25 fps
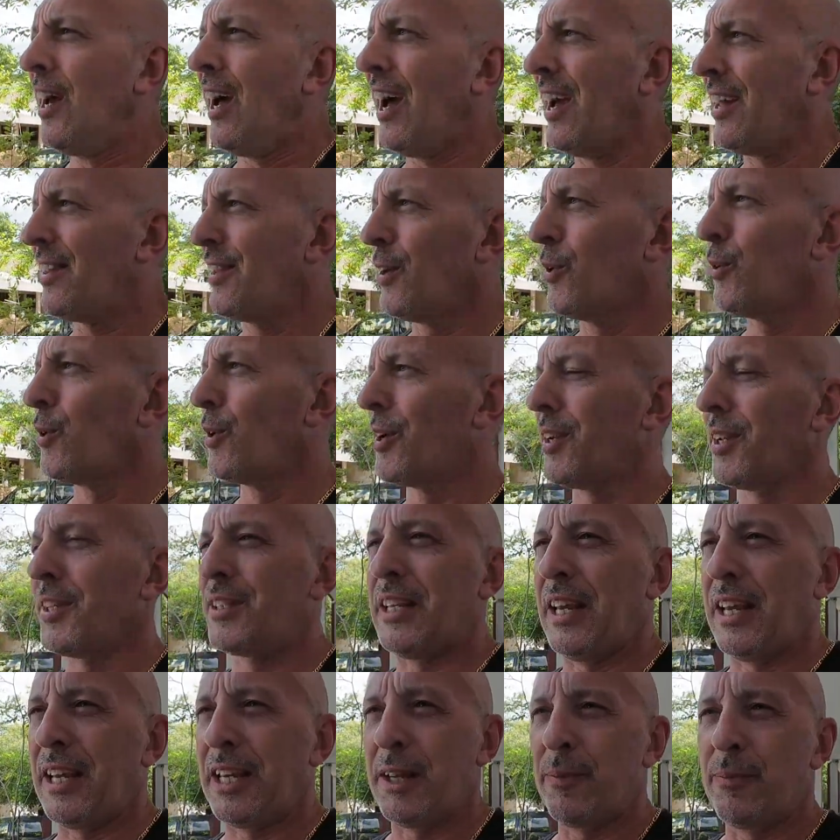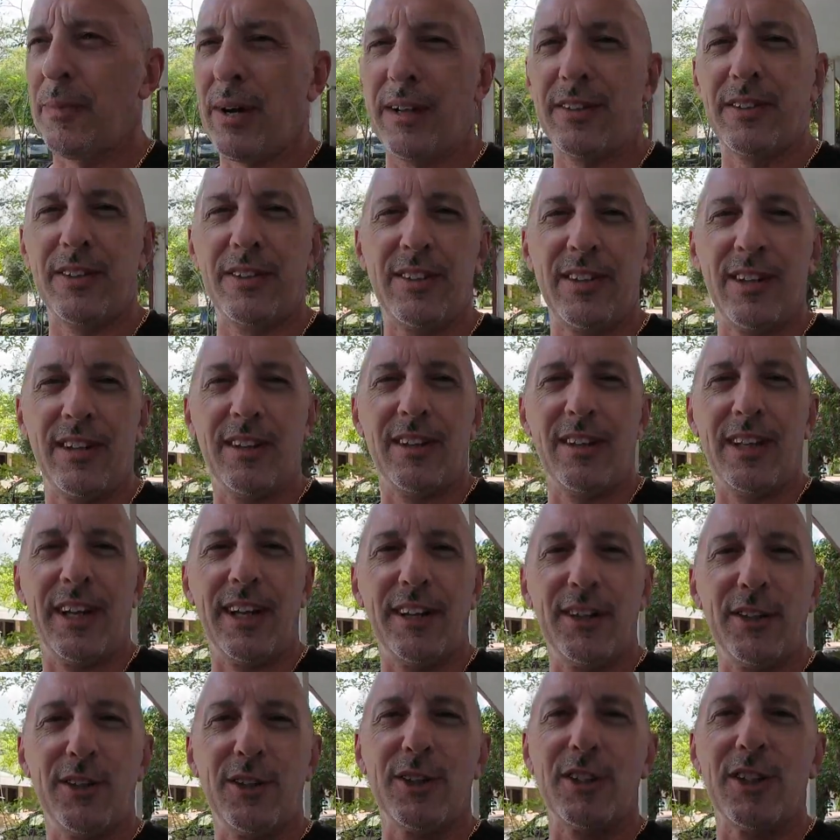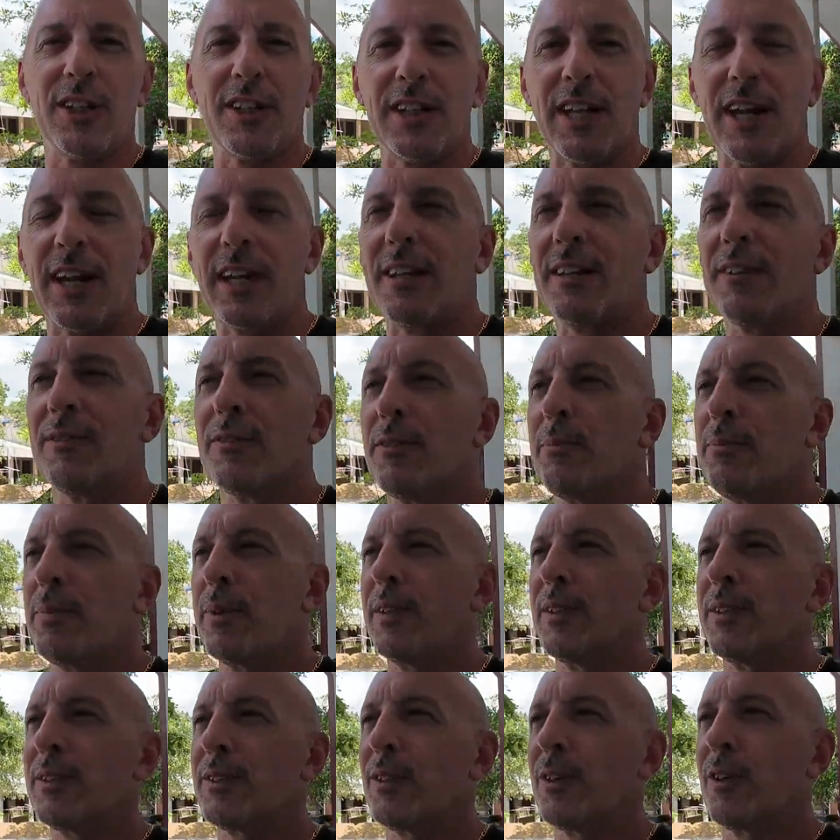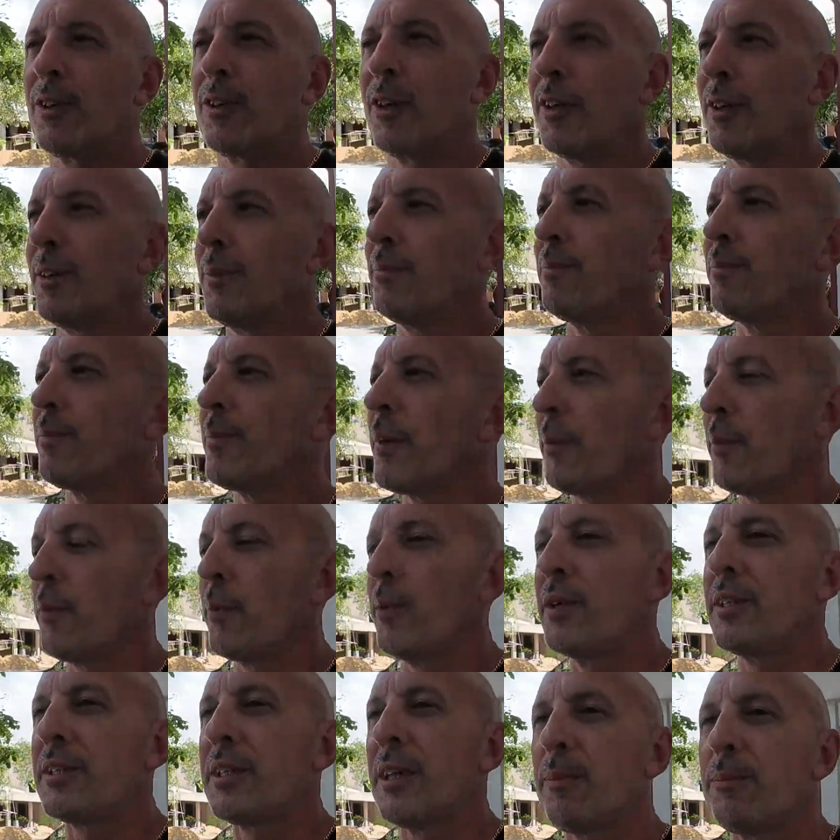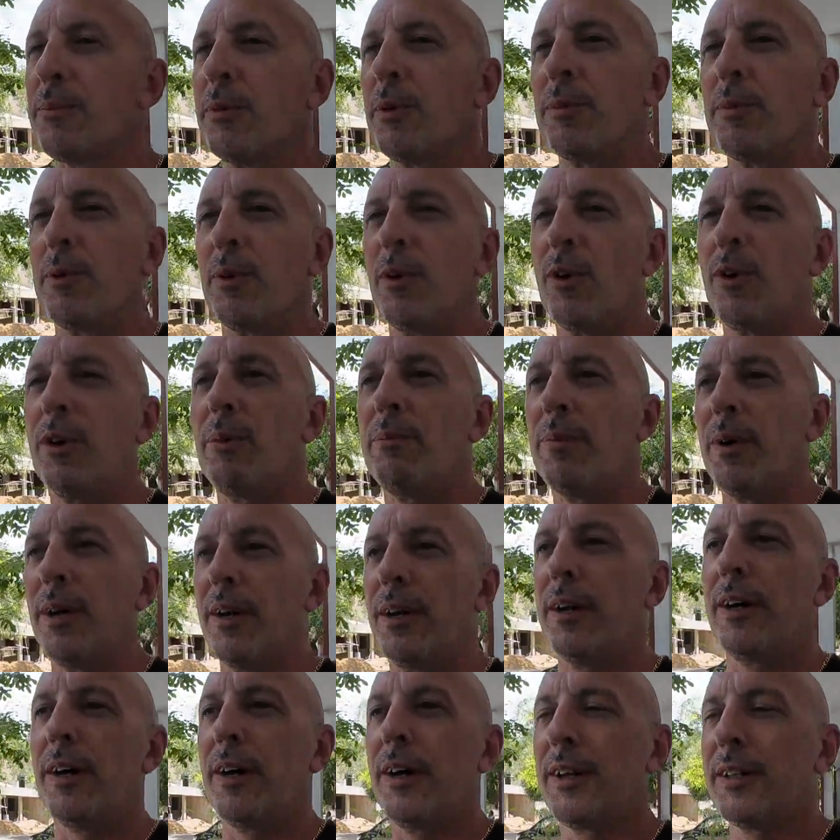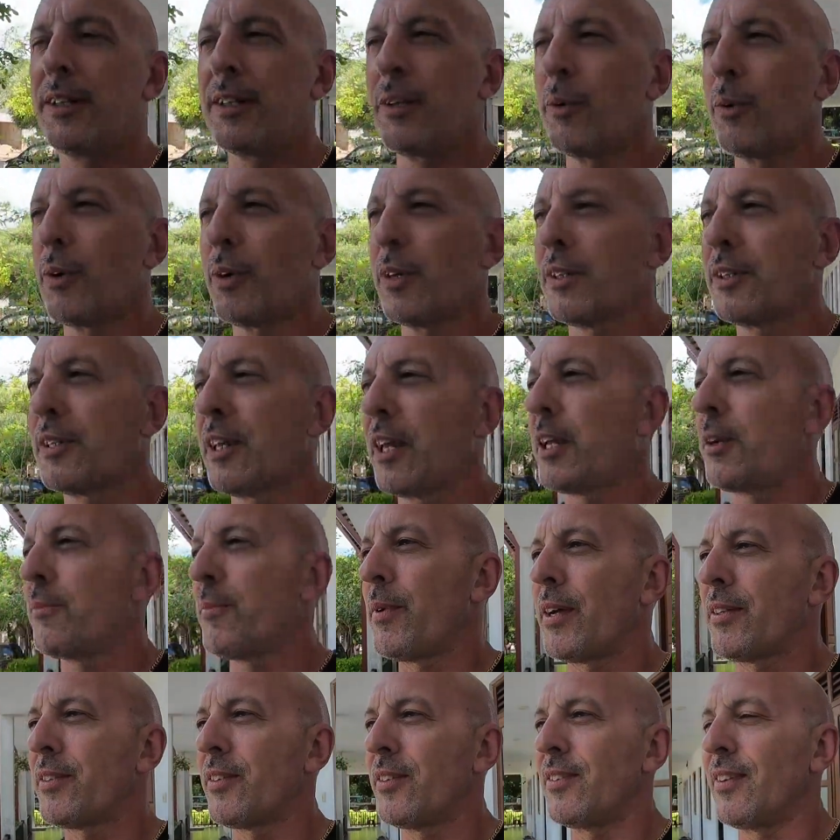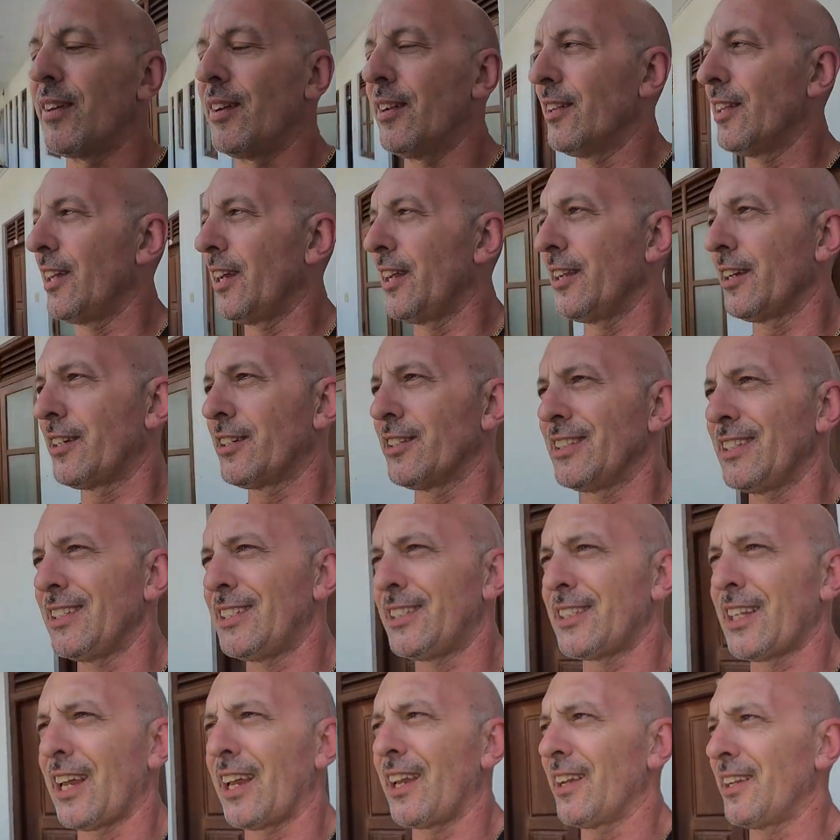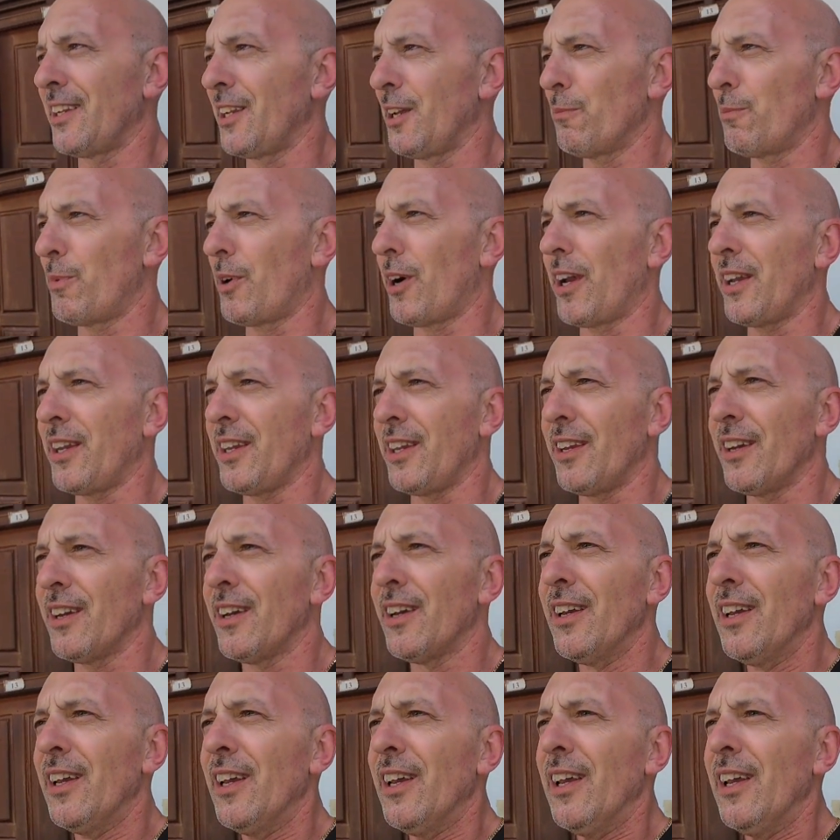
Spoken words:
I think we're going to take him out to dinner later just to thank him for being so good. I mean, we tipped him and all, but I think we're going to take him out to dinner later because he's staying nearby here.